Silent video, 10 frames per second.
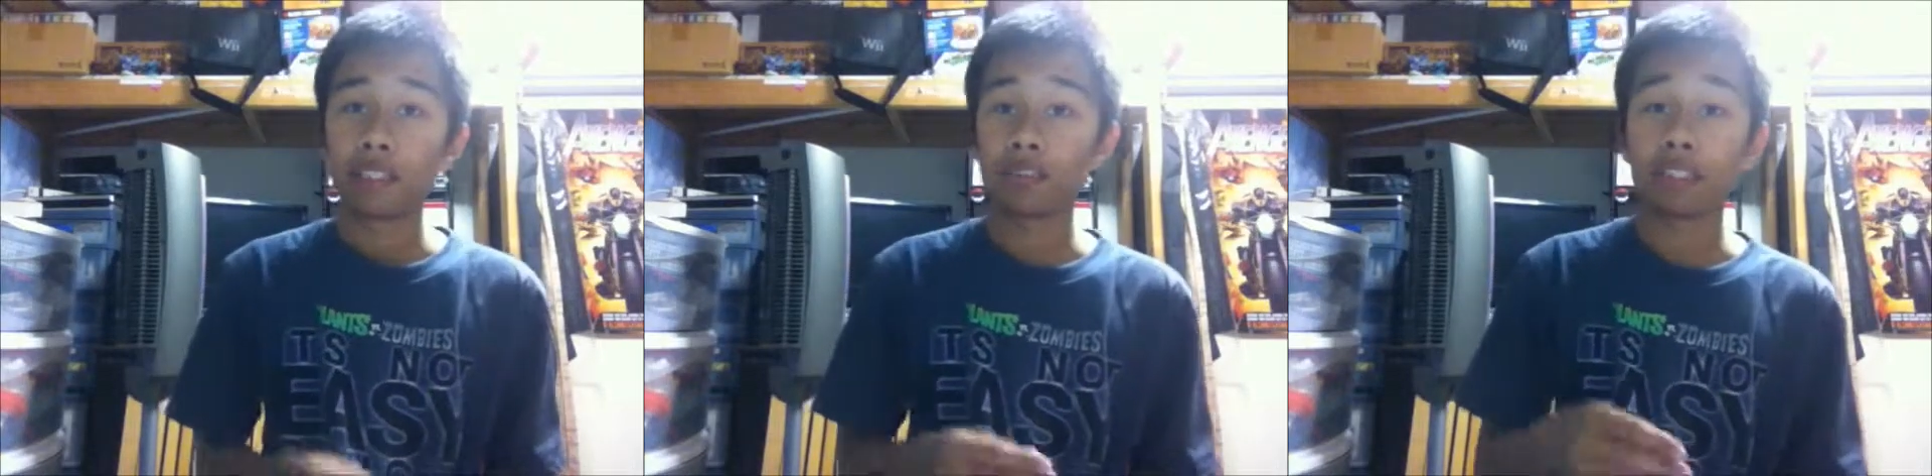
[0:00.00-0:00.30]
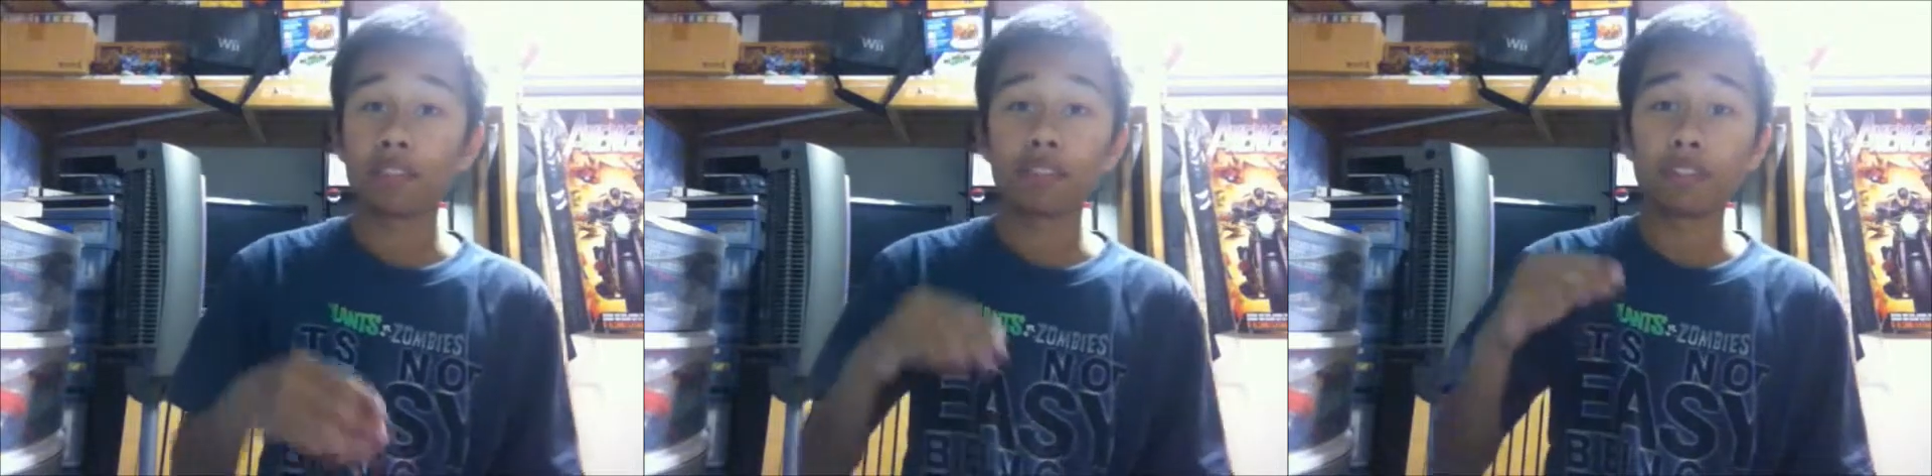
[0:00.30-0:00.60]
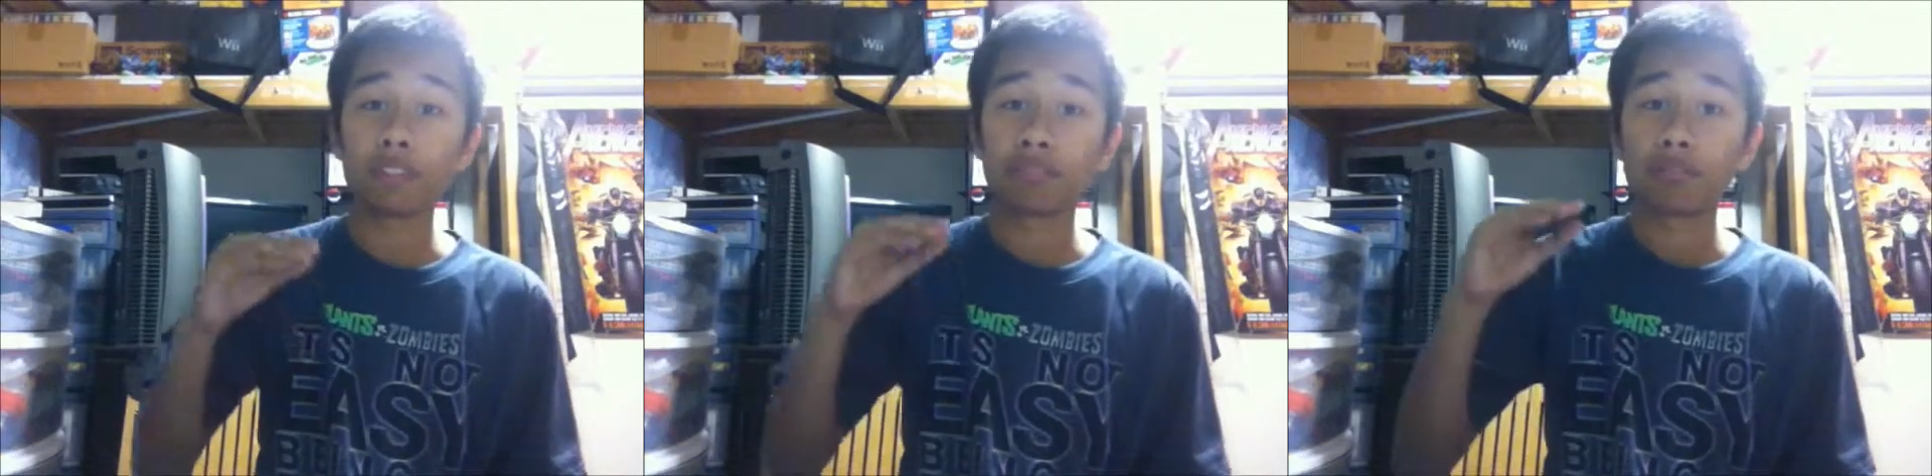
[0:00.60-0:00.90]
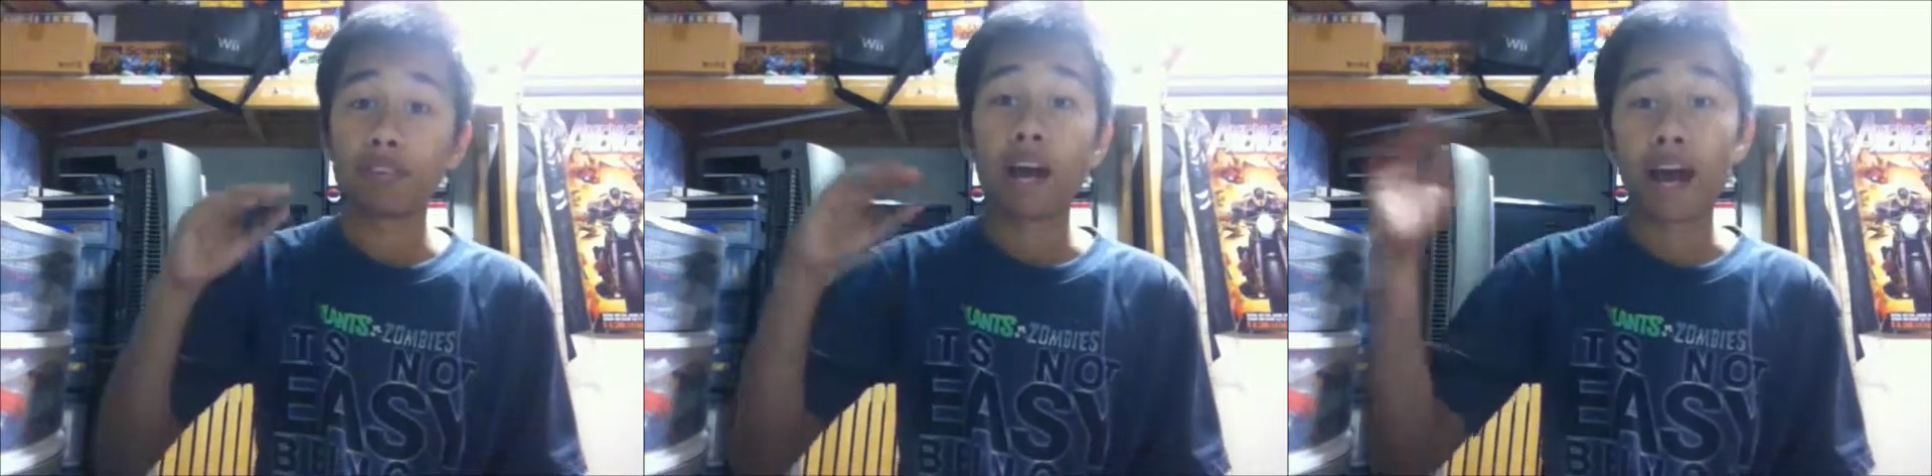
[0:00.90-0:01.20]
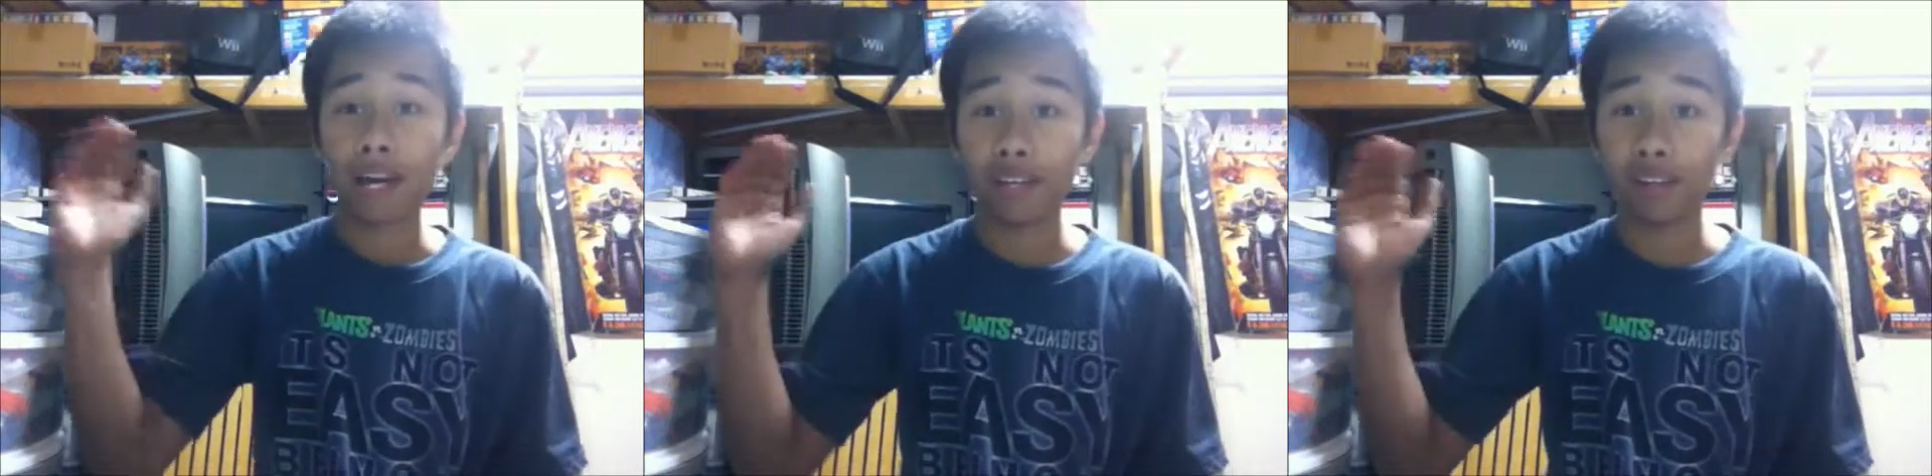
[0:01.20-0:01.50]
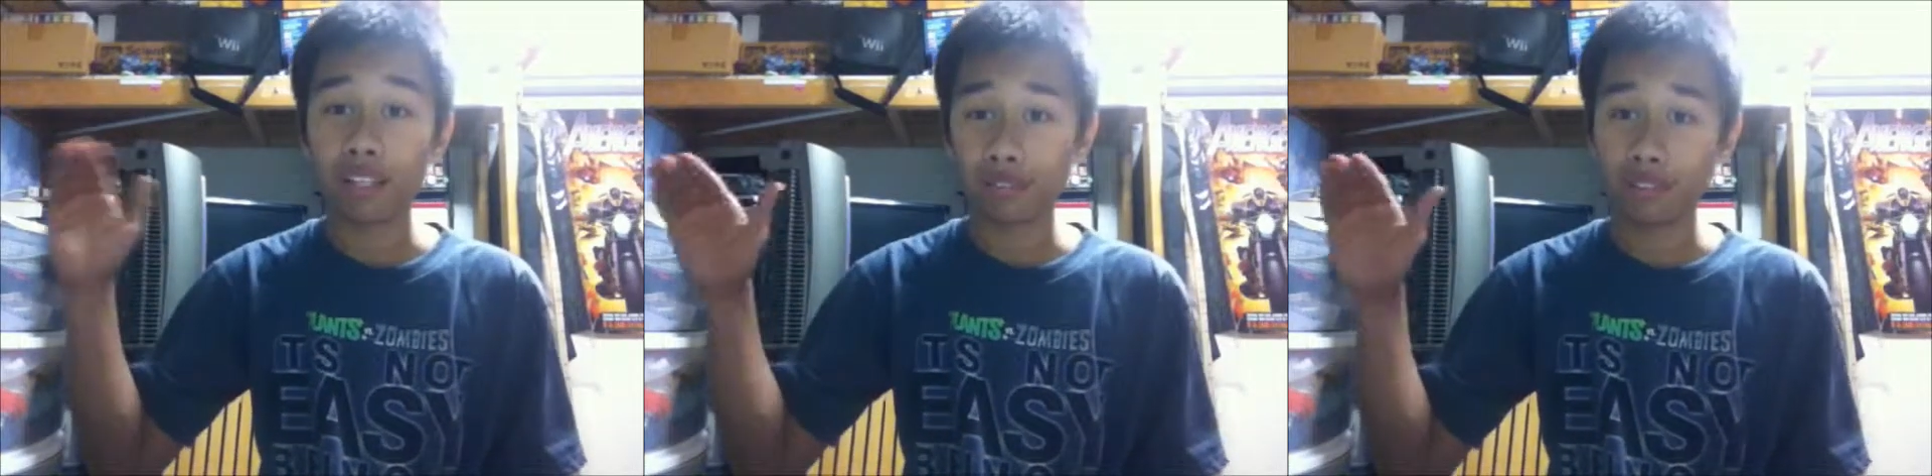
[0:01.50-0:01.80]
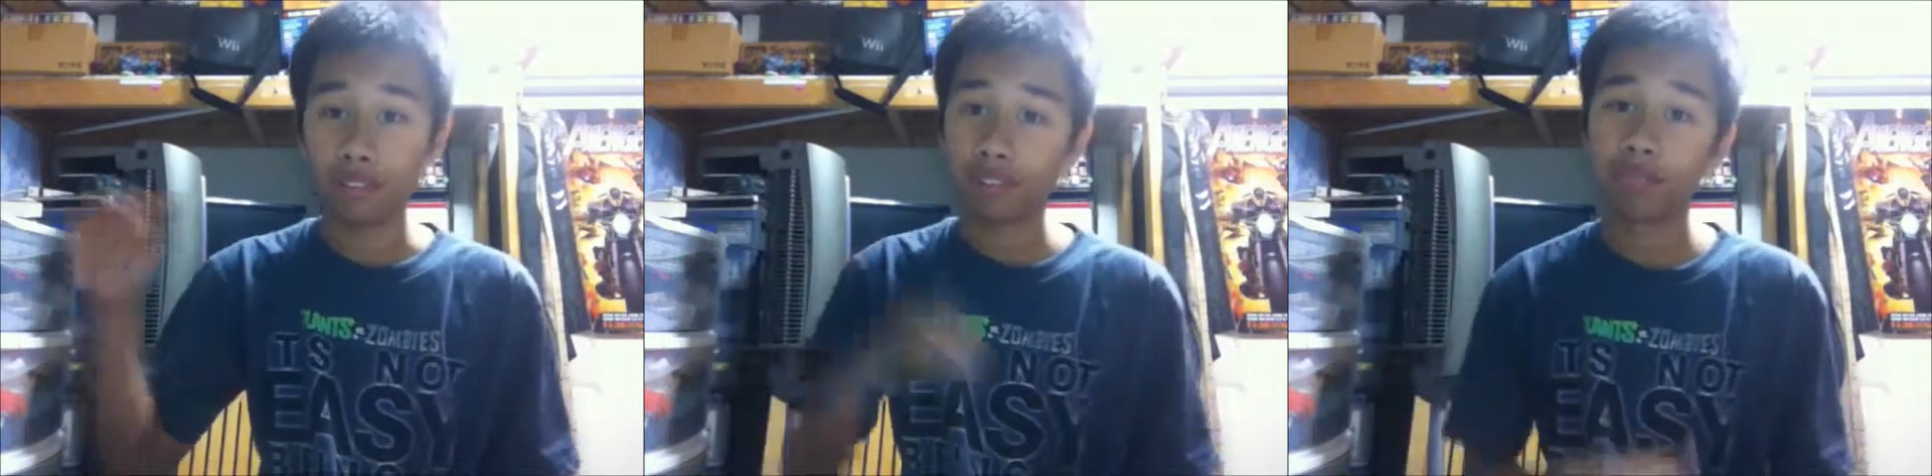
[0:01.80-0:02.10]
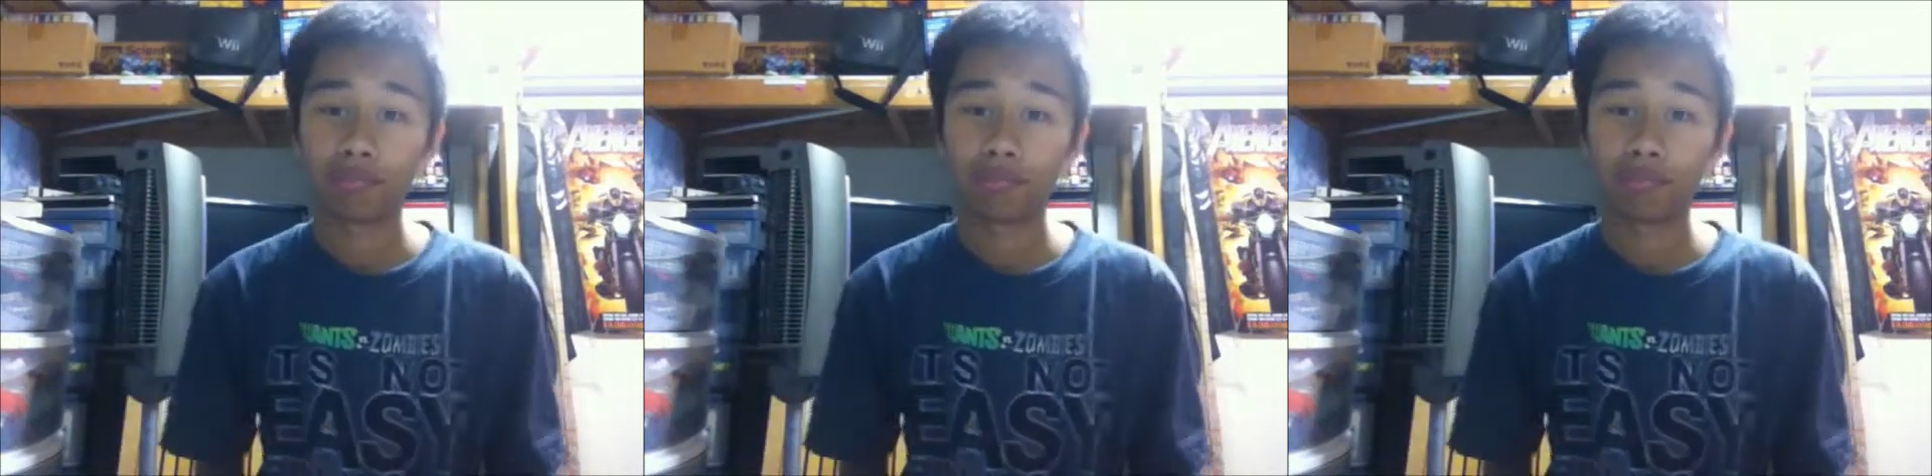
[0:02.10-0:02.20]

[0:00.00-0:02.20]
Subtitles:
to an even higher level,